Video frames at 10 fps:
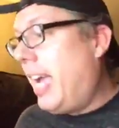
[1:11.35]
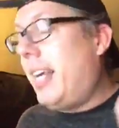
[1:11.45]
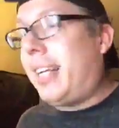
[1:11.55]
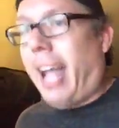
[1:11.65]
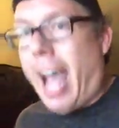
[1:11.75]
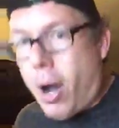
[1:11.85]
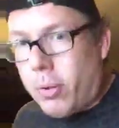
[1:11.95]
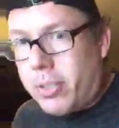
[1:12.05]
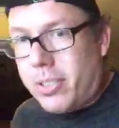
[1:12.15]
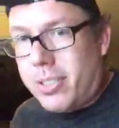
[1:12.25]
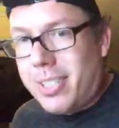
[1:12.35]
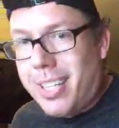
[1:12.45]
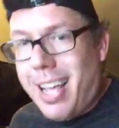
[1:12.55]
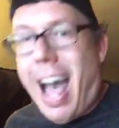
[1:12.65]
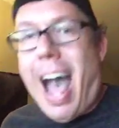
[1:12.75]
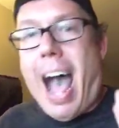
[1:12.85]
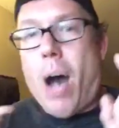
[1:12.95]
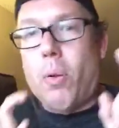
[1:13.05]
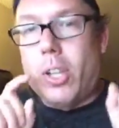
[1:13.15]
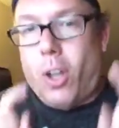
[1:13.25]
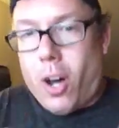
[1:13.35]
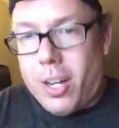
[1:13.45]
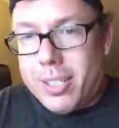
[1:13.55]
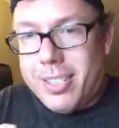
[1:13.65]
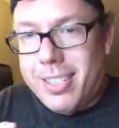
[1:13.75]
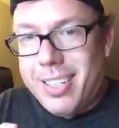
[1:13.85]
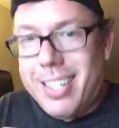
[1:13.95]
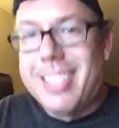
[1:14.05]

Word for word: It counts how long